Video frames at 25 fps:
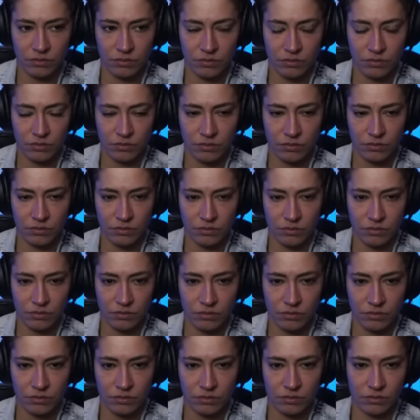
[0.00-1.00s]

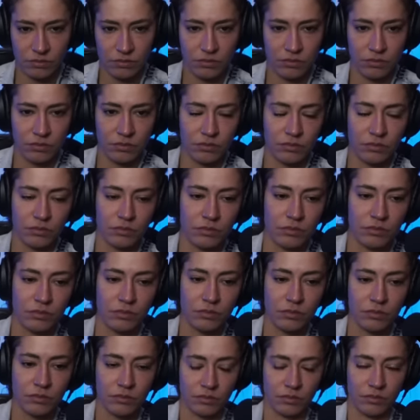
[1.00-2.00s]

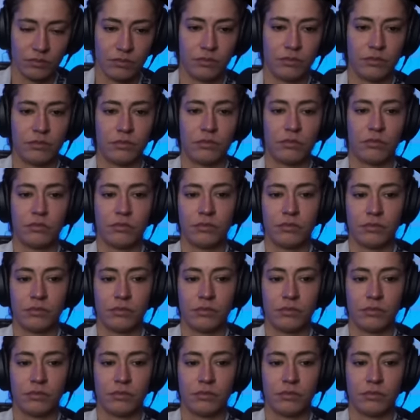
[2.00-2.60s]
(not speaking)